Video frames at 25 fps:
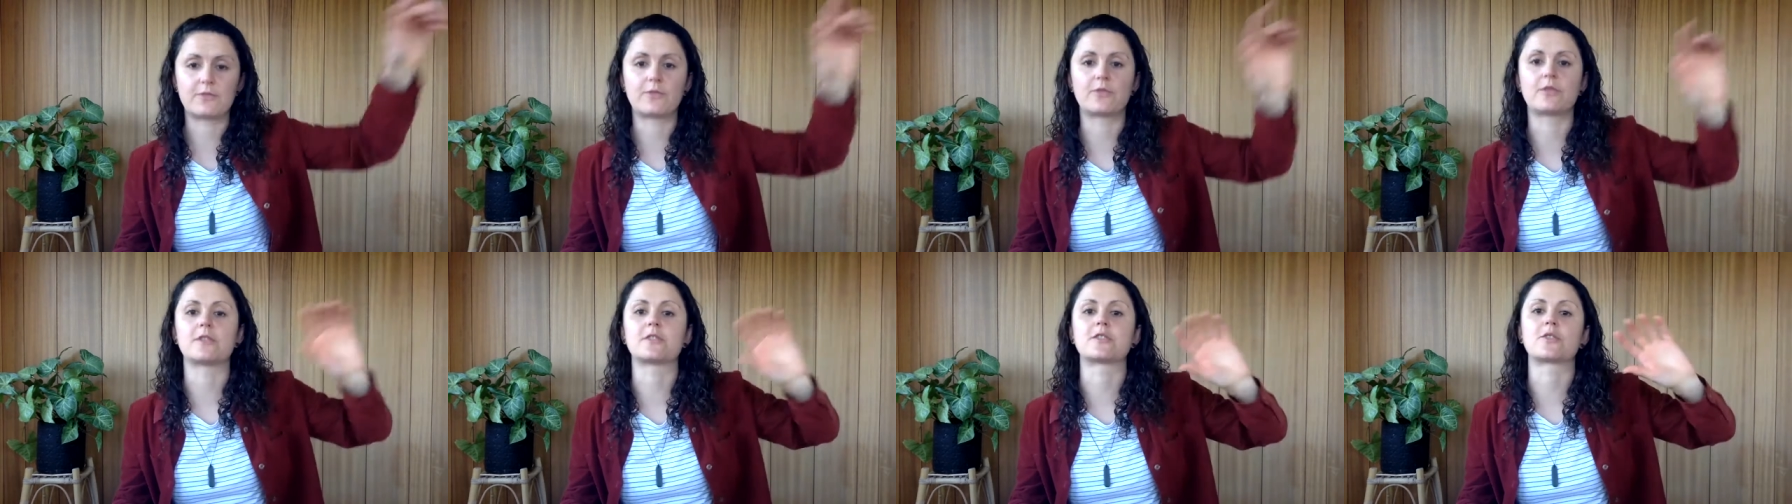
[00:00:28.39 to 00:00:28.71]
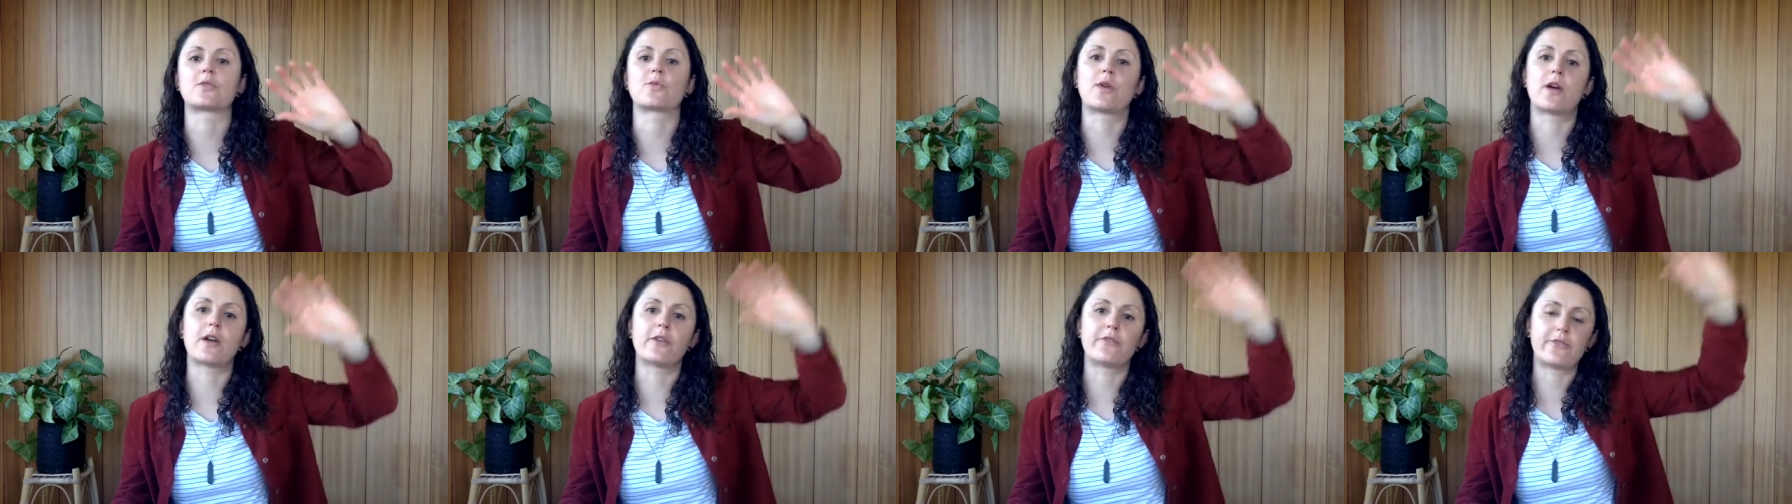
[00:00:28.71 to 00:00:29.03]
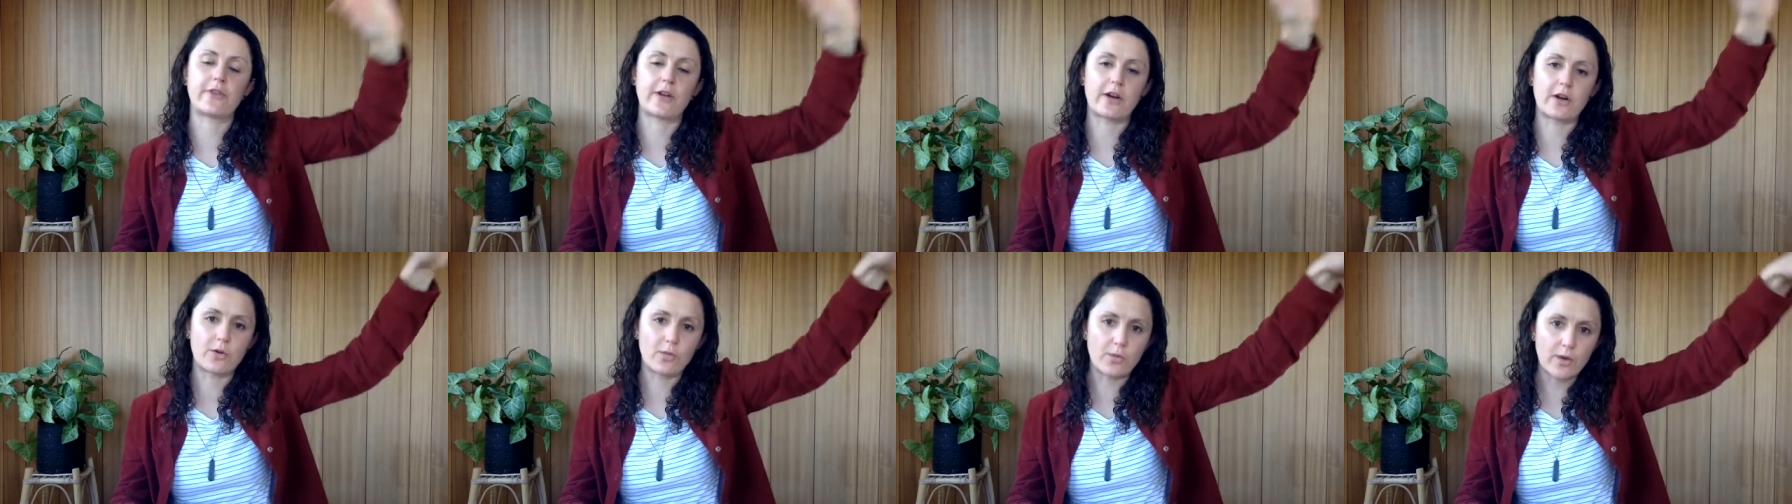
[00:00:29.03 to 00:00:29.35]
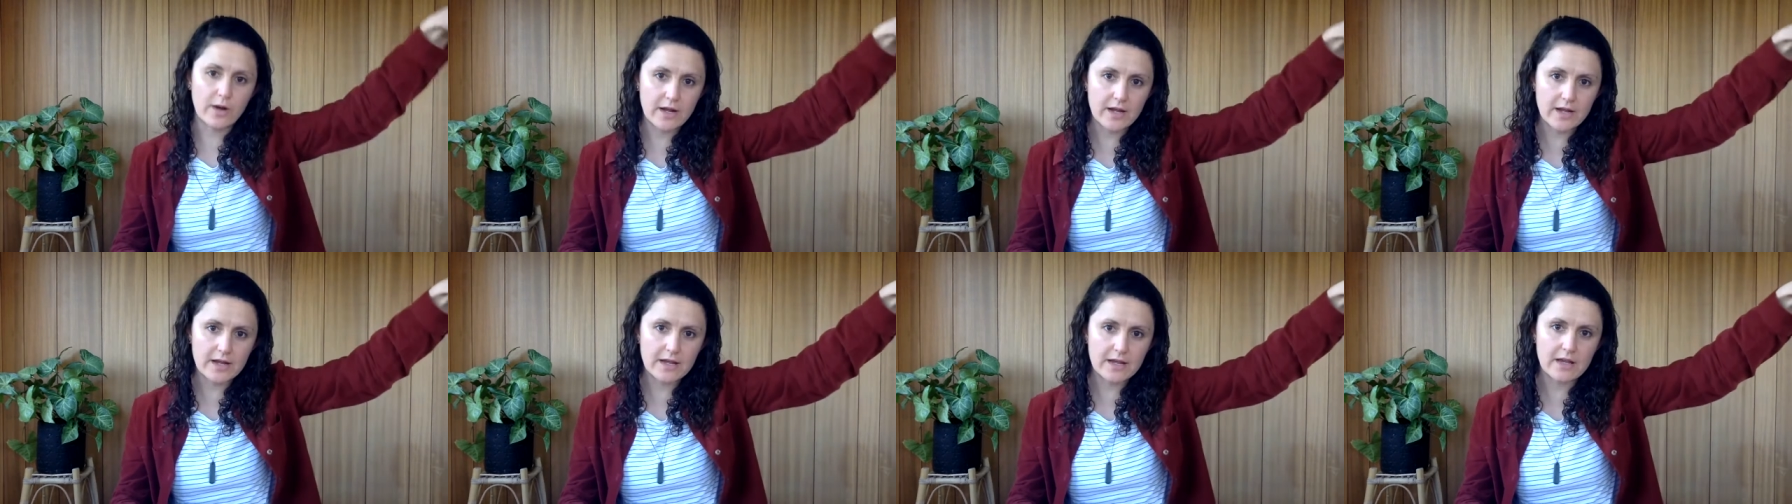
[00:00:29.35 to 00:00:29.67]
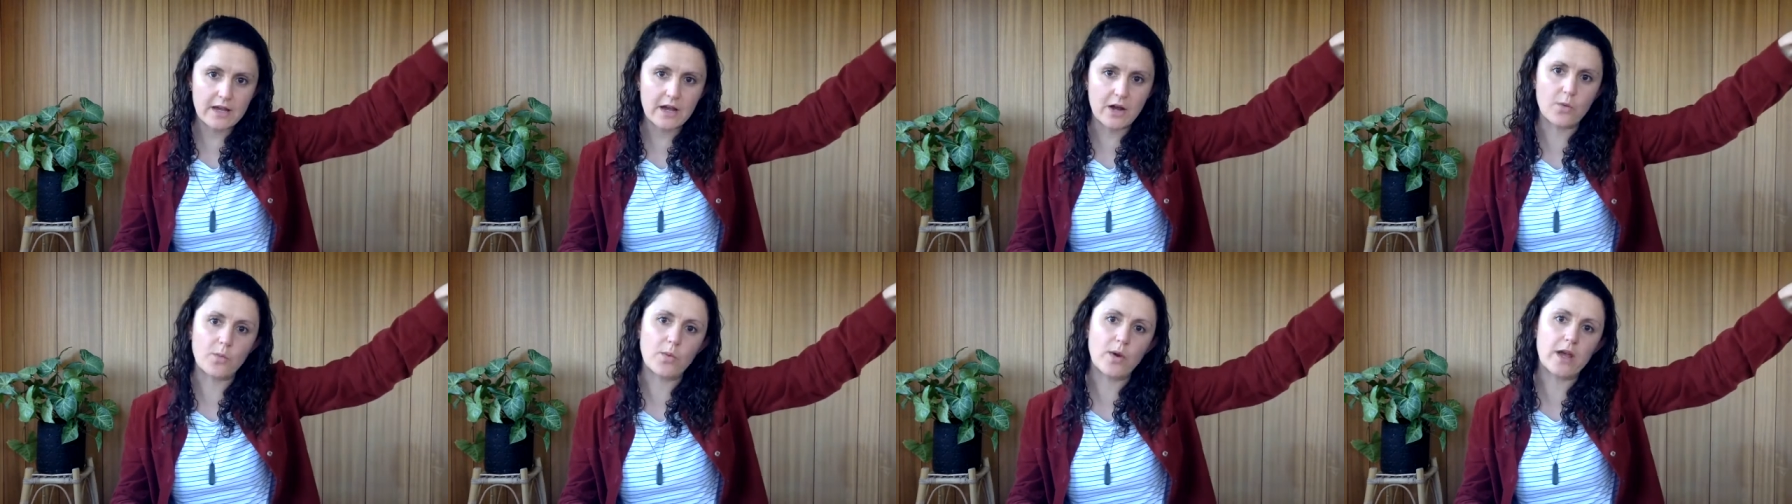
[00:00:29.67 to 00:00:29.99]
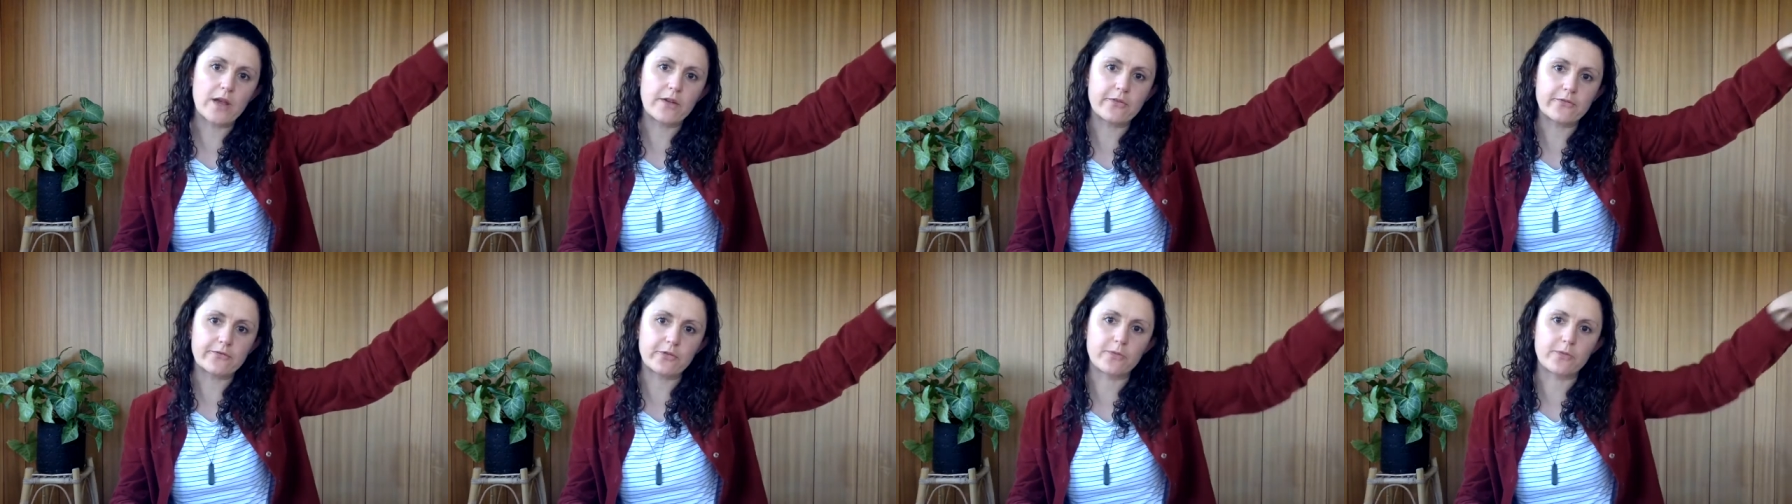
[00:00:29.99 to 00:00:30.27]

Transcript: What is quite far away